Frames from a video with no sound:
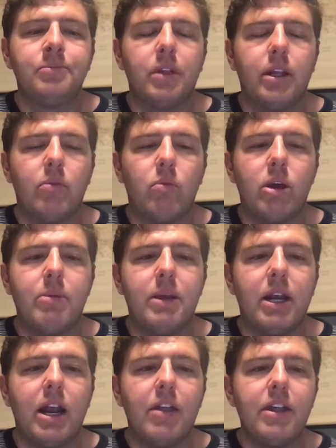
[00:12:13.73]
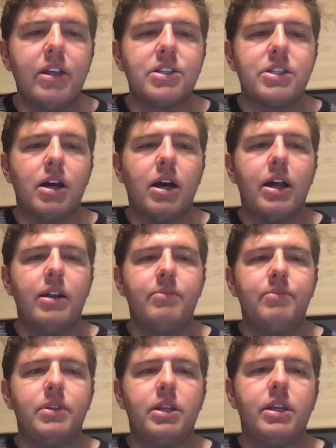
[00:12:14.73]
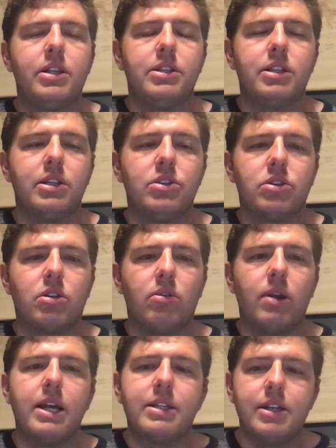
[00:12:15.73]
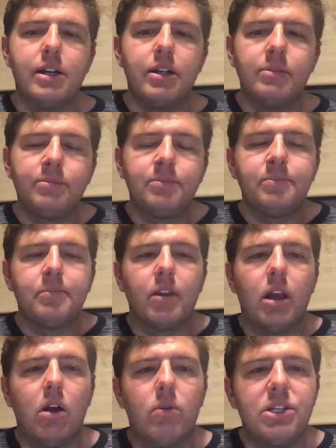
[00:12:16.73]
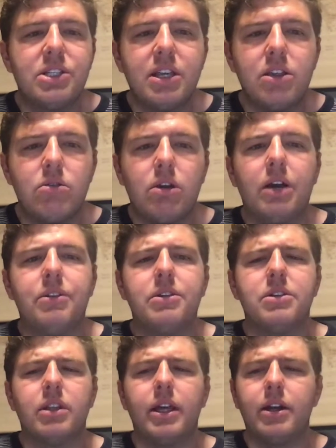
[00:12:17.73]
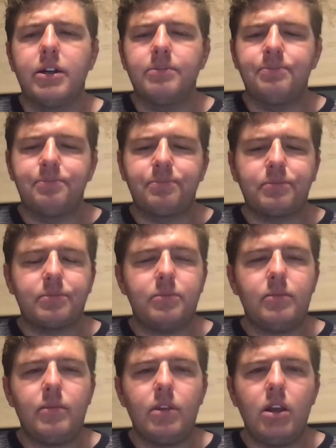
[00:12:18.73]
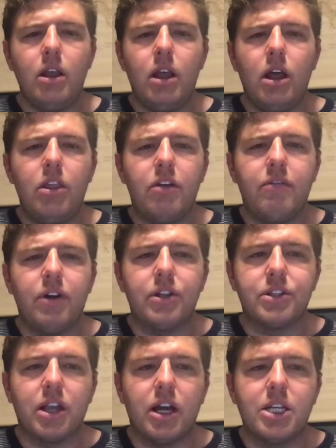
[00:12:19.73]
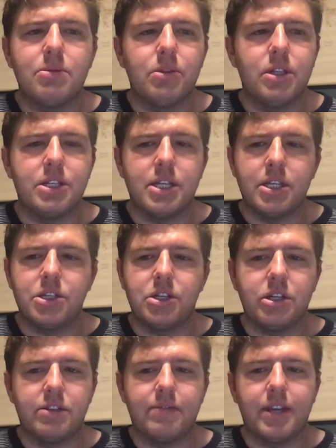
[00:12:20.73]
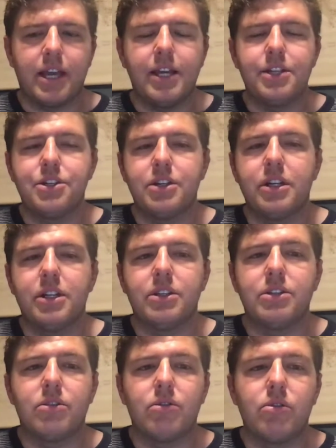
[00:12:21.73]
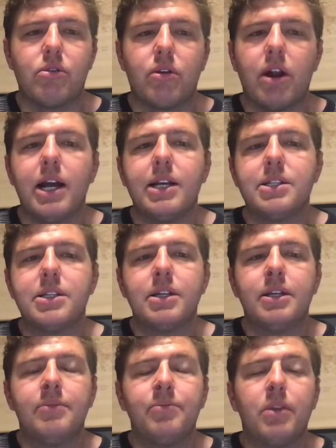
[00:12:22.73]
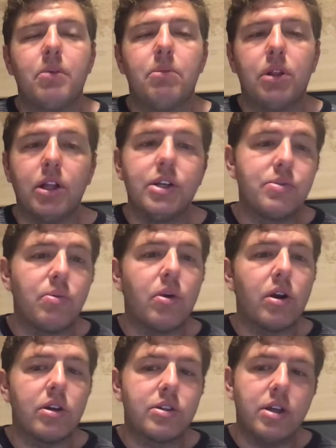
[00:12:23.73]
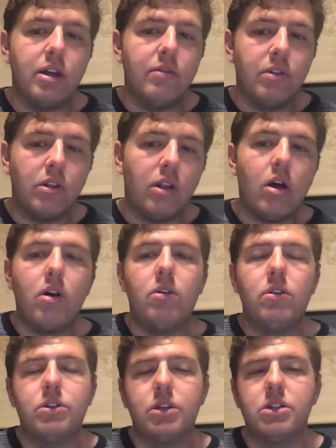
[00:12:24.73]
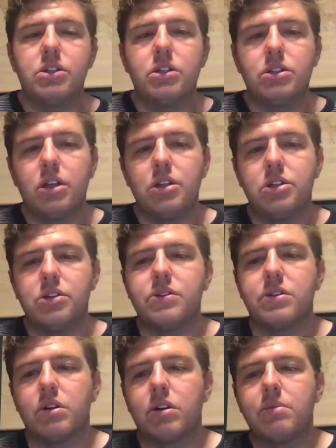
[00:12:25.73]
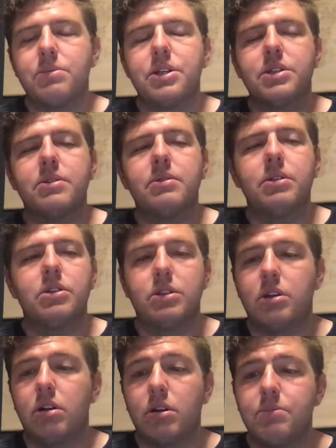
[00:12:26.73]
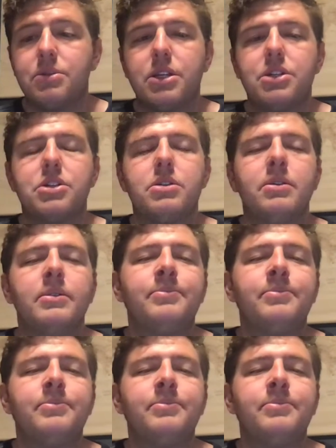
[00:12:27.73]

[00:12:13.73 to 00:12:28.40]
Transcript: and women. And I think Stott is is correct here. Uh, we see throughout this letter uh, the false gospel that says justification is through Christ plus works of the law, such such as circumcision. Circumcision,